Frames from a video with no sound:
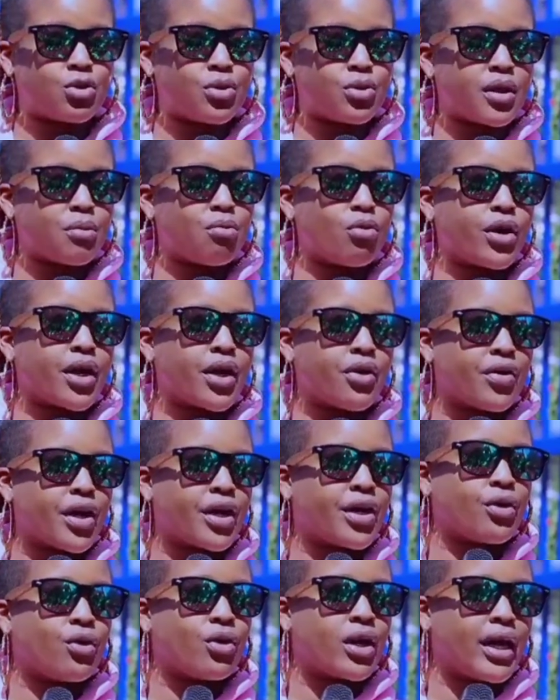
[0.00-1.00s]
Doing morning
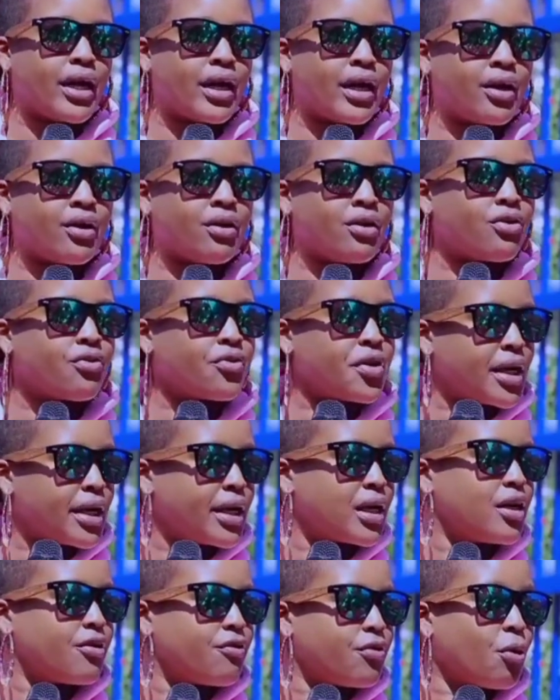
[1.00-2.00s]
radio can
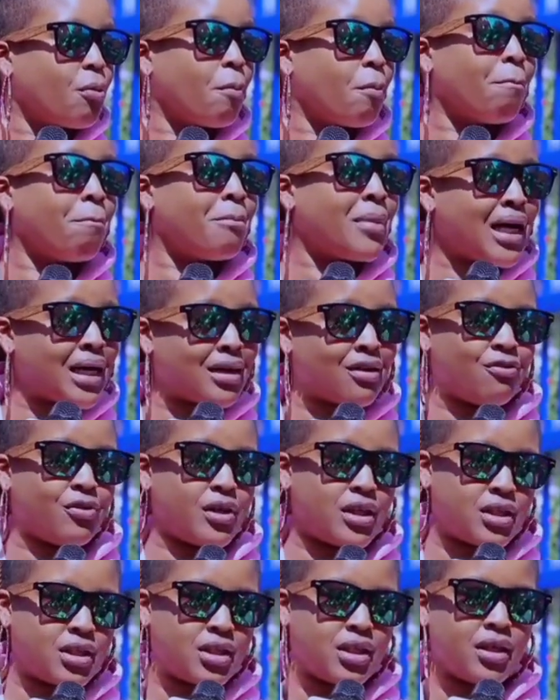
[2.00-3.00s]
really give you mad
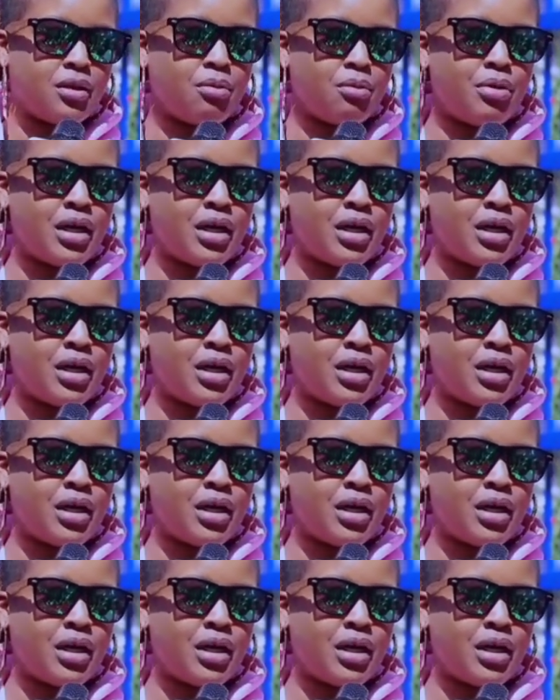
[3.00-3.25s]
fatigue,